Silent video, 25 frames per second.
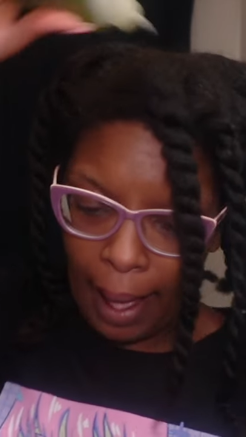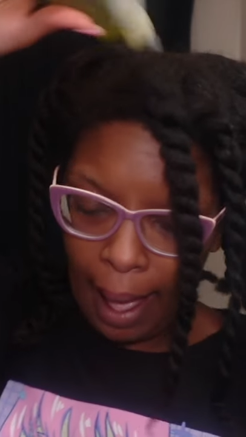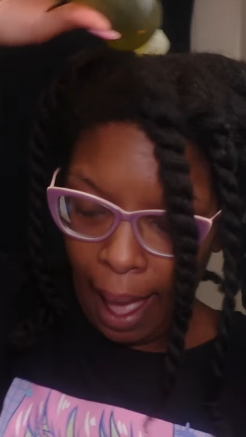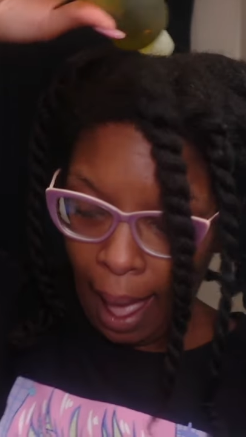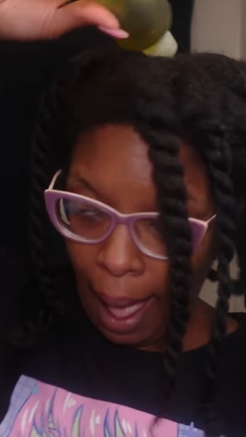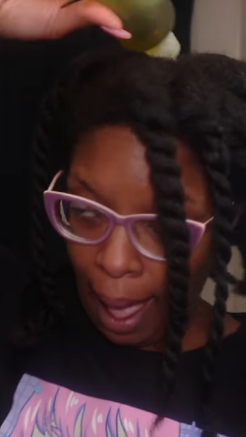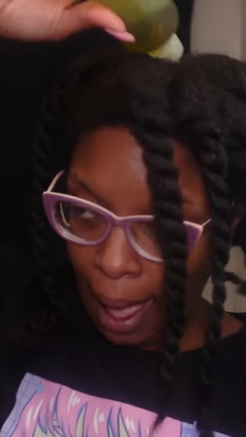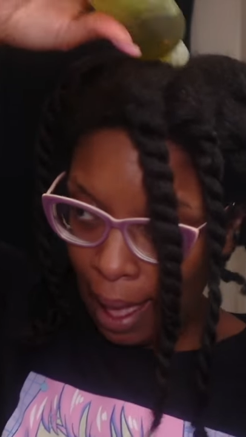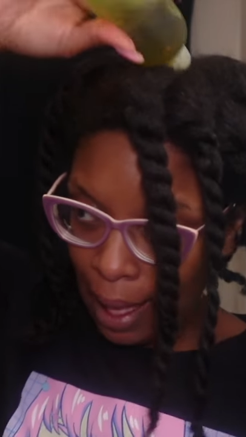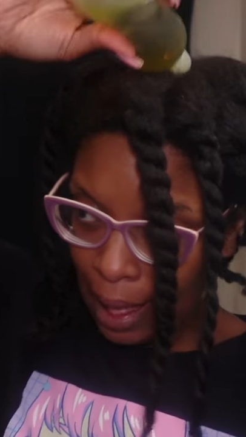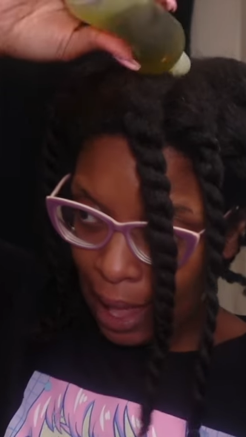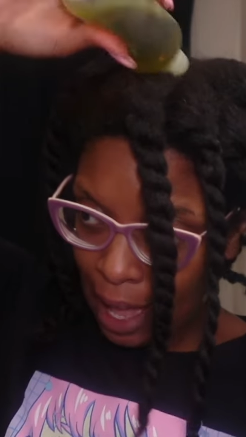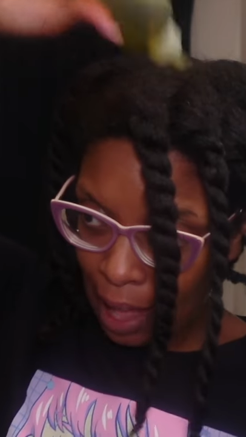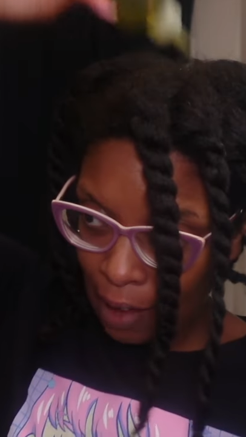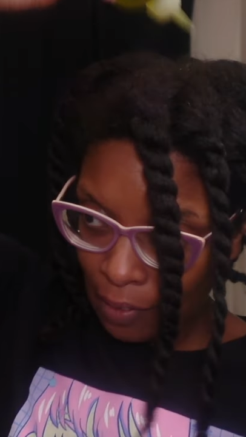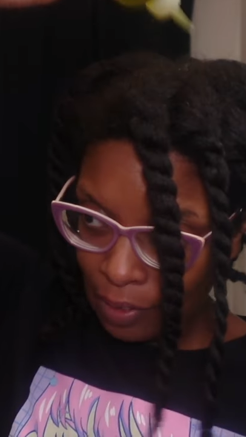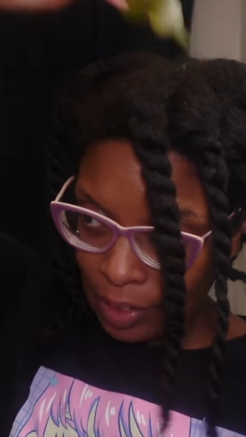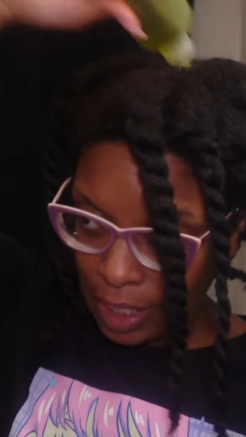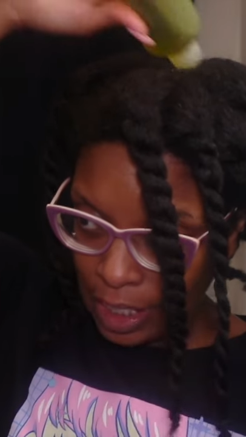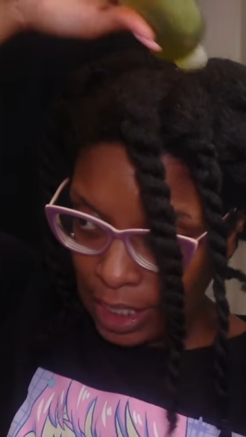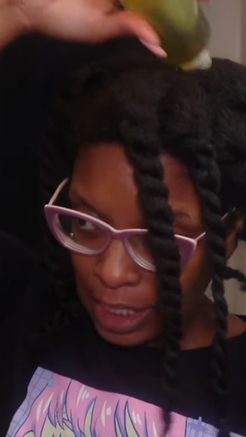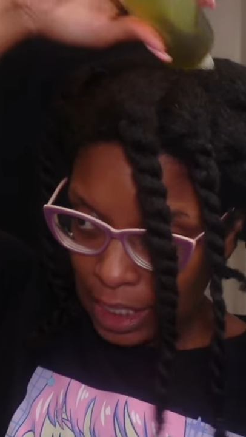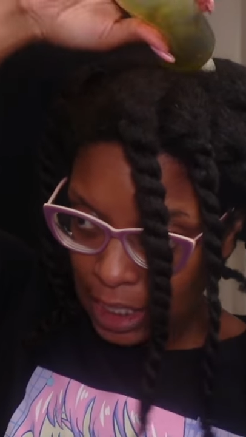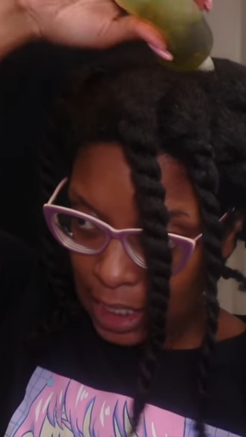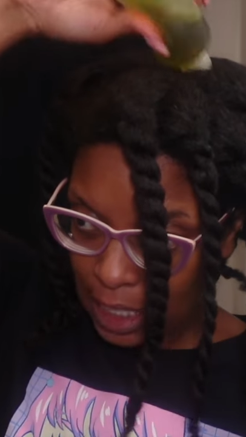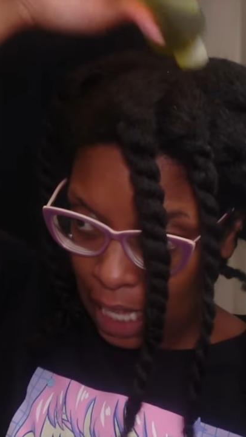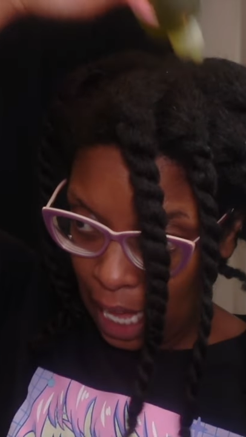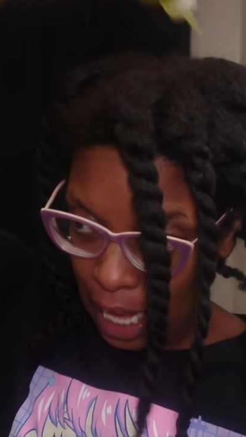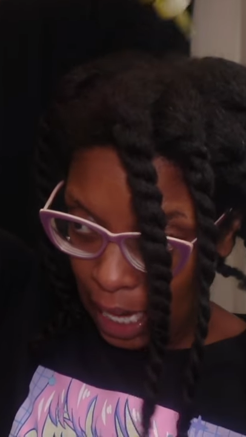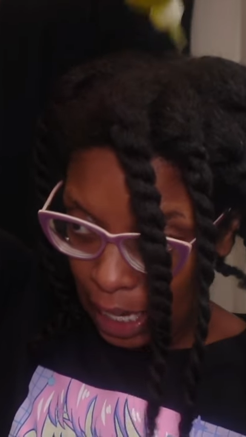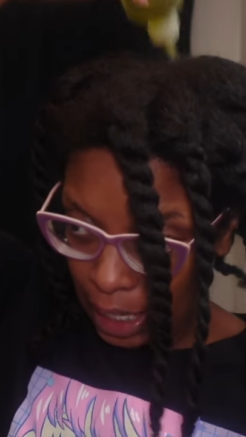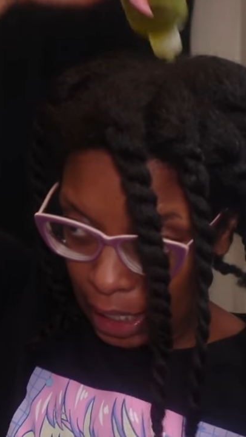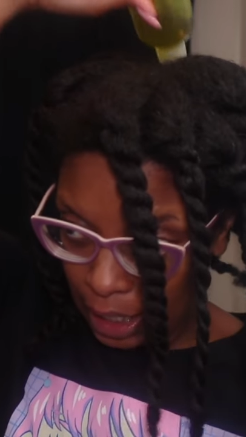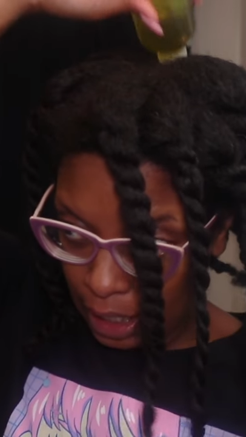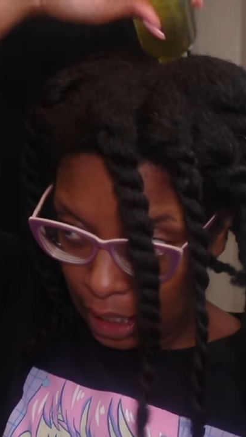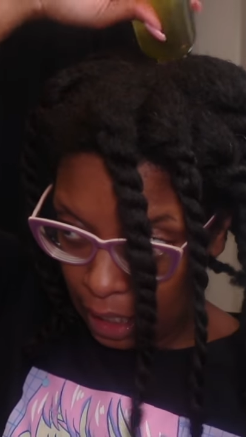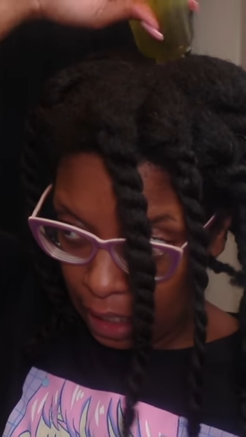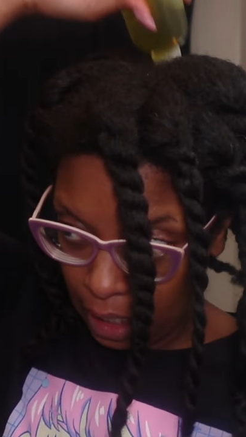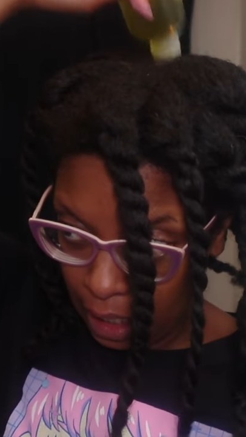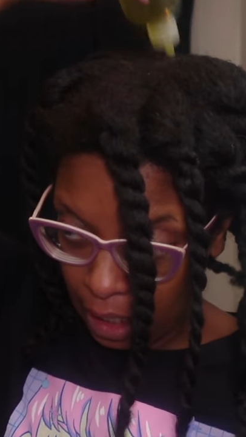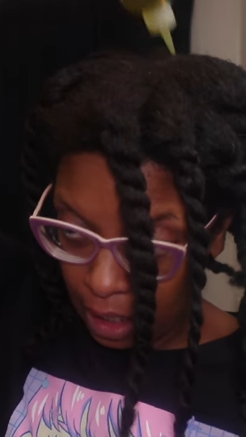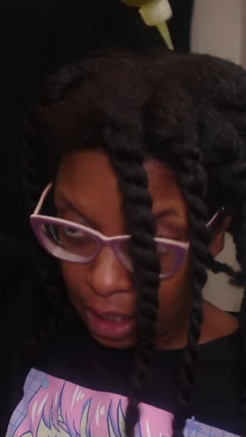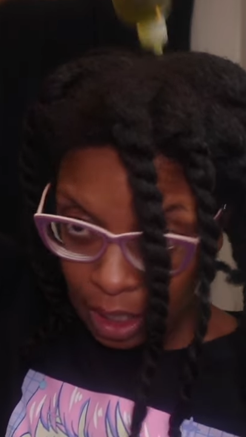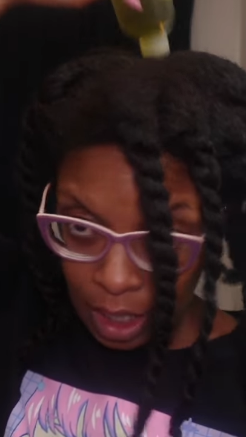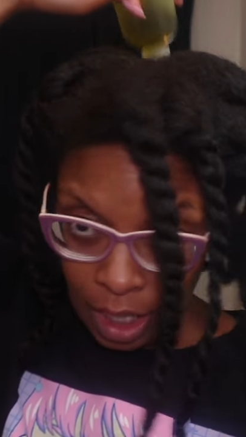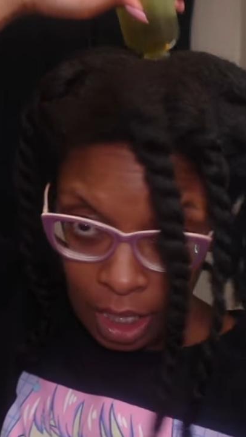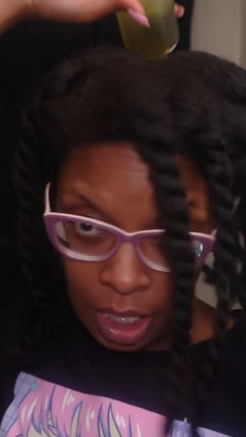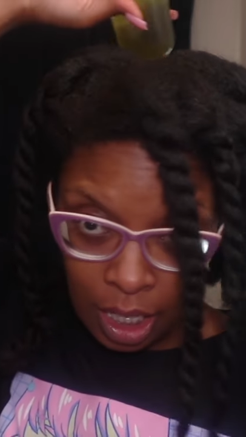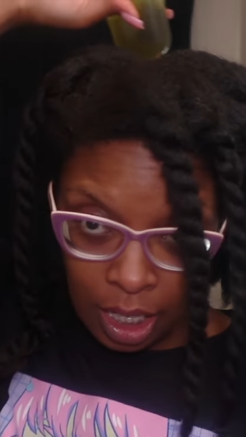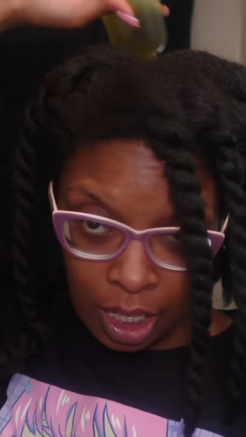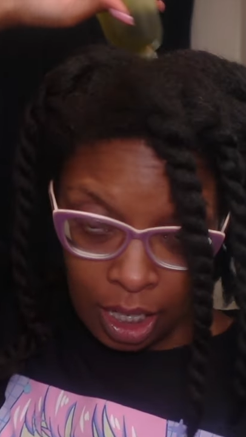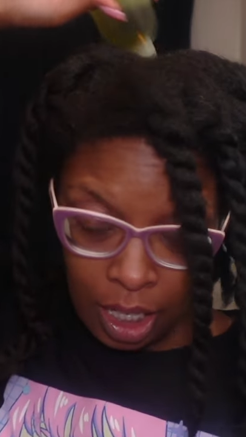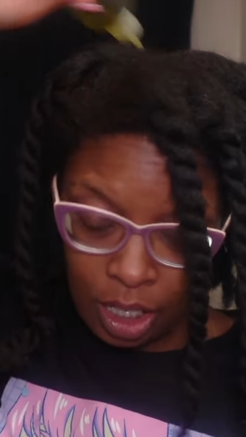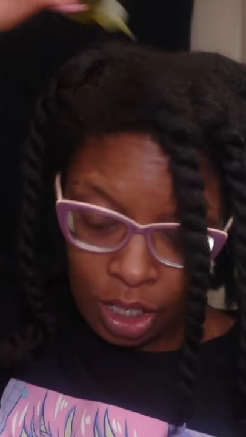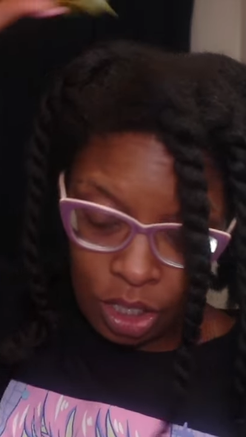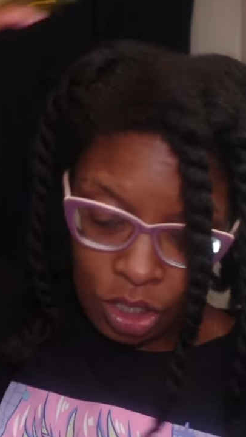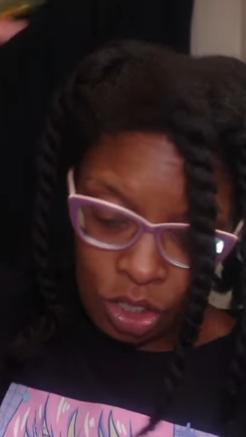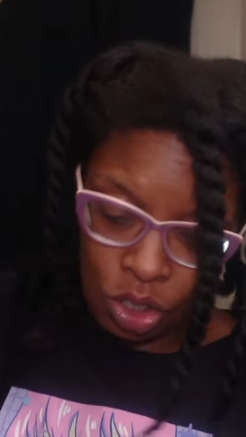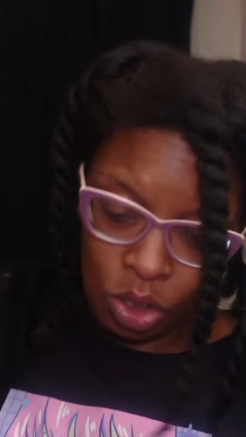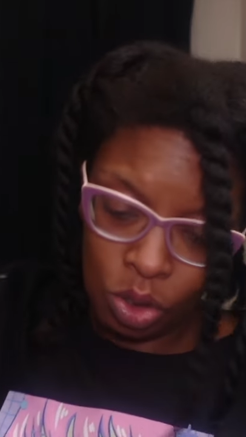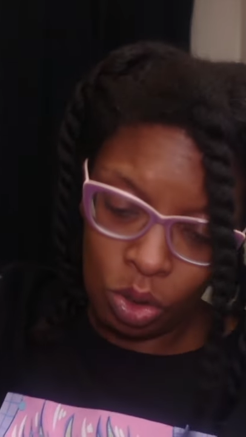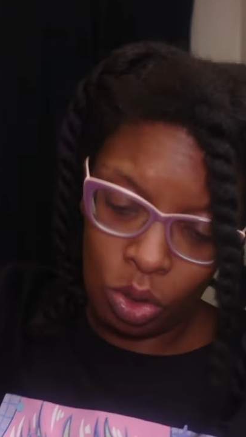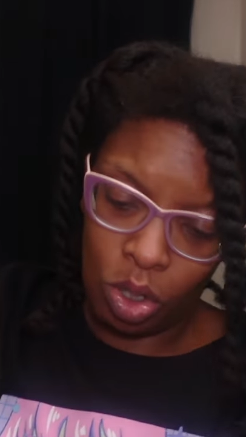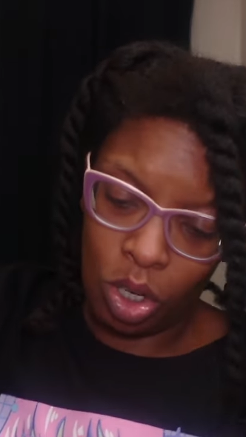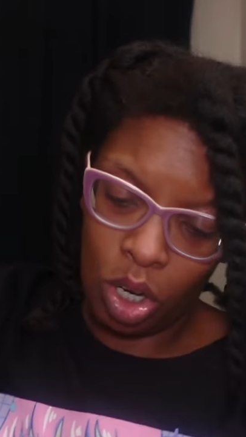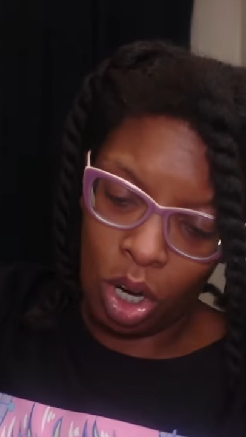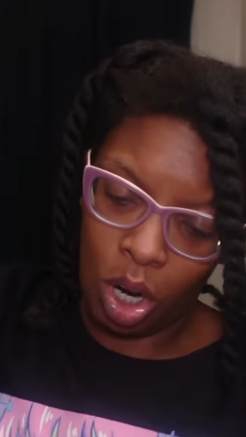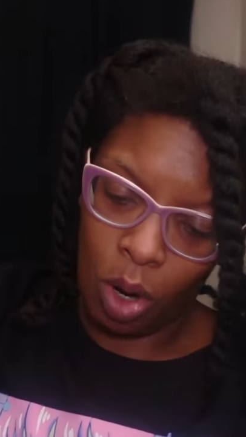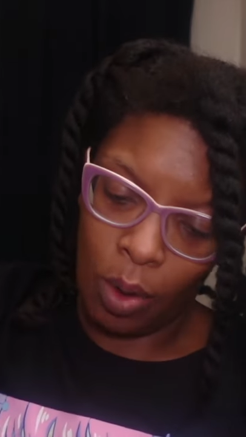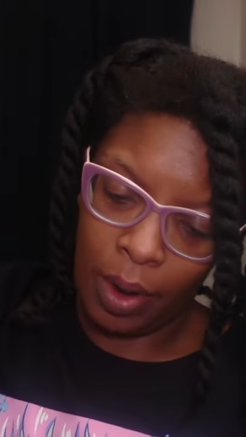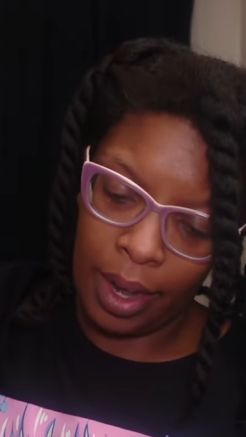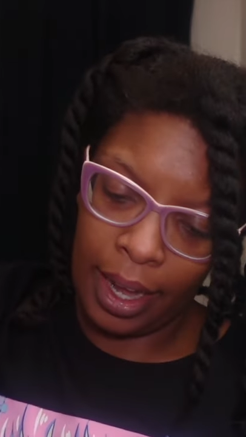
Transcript: i have decided to go